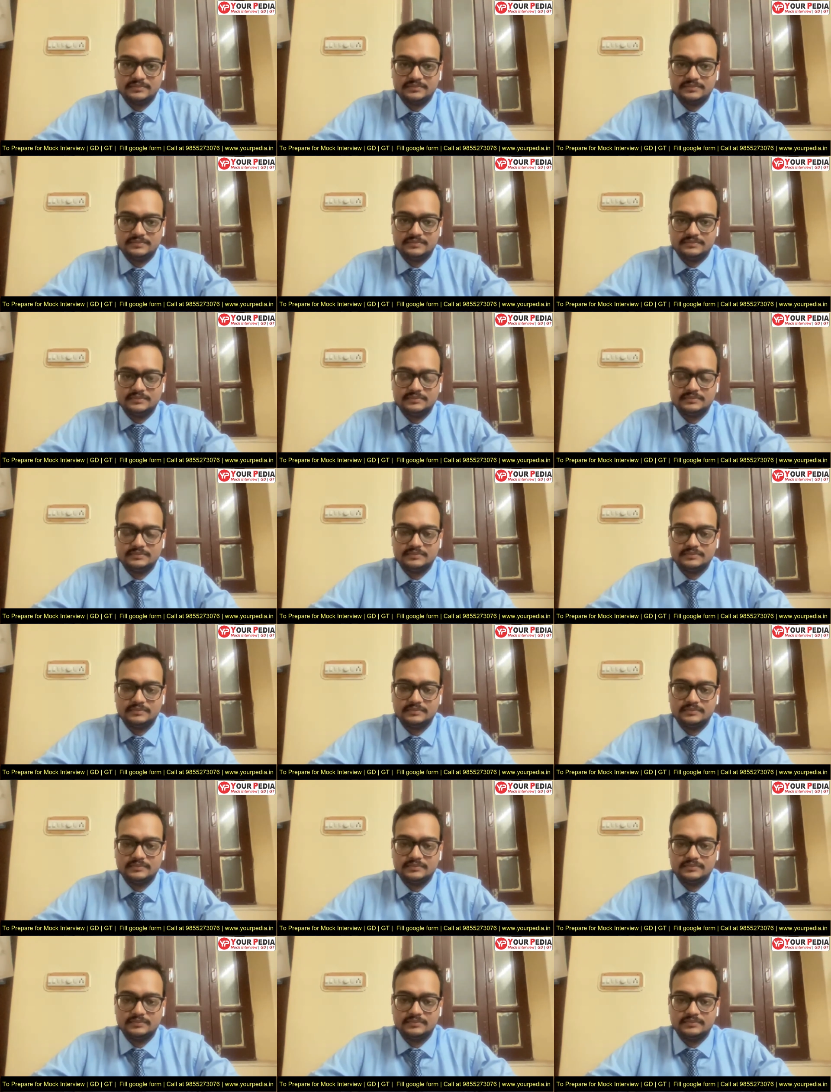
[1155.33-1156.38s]

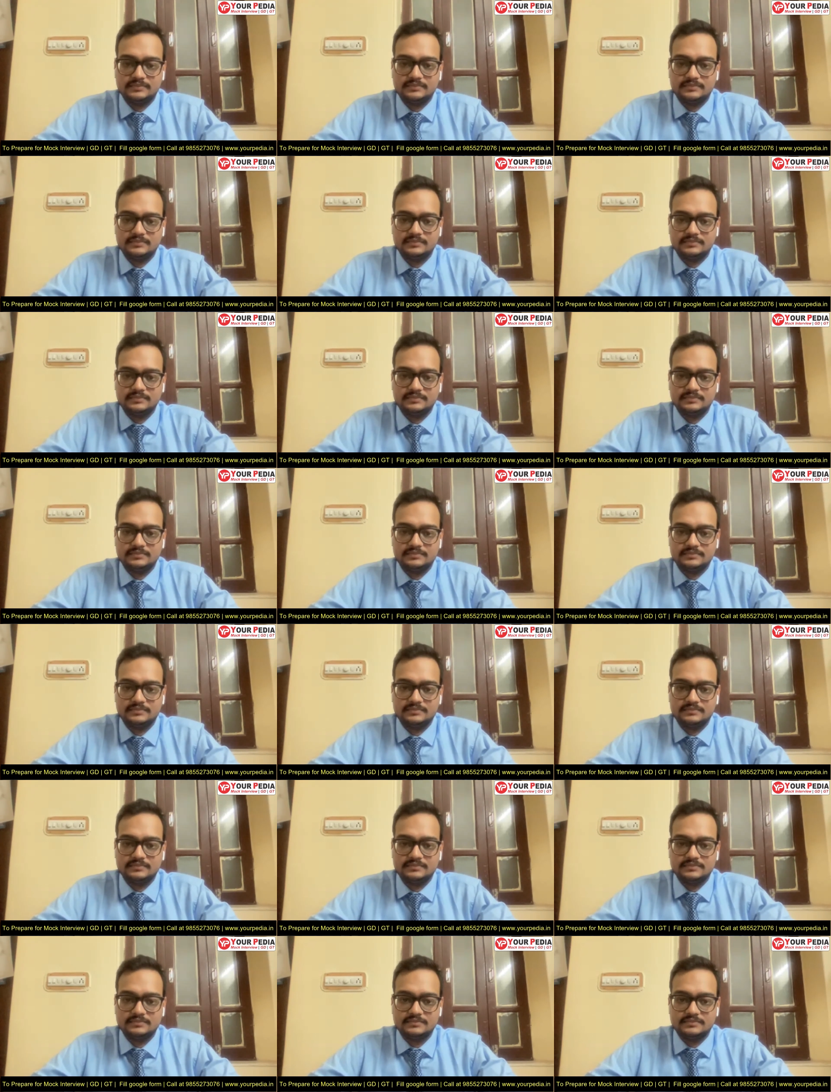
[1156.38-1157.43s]

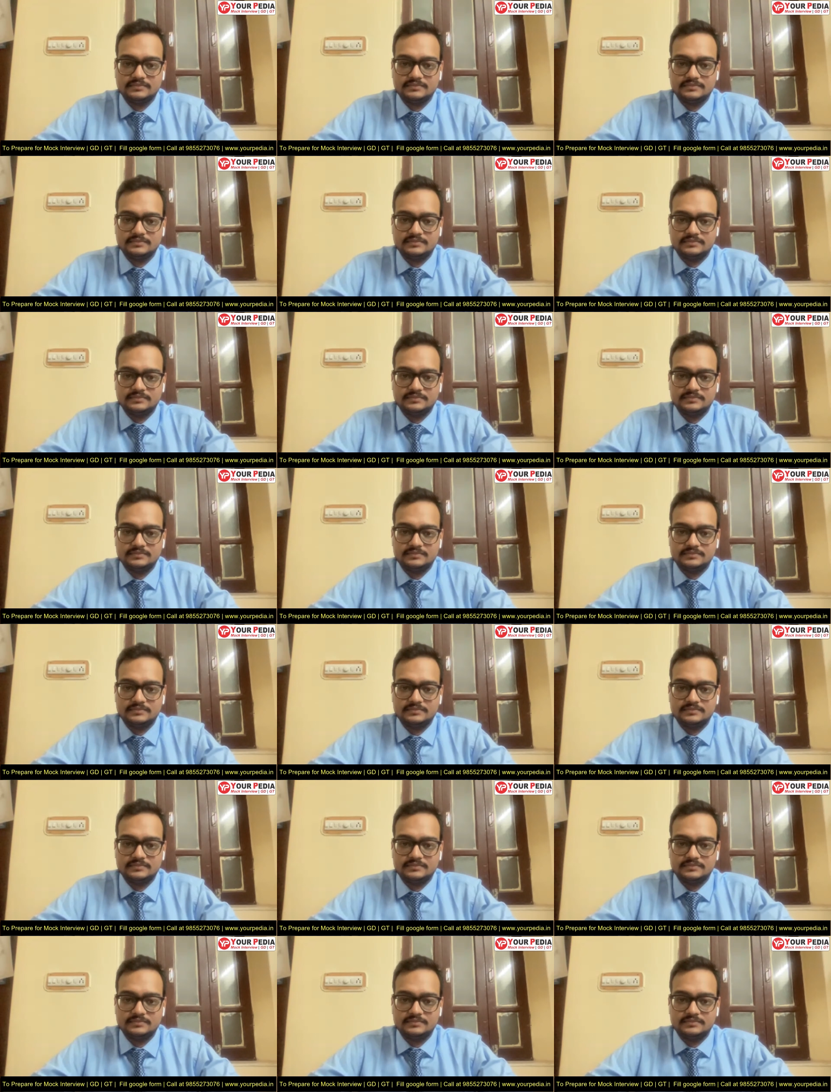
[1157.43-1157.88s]
[no speech]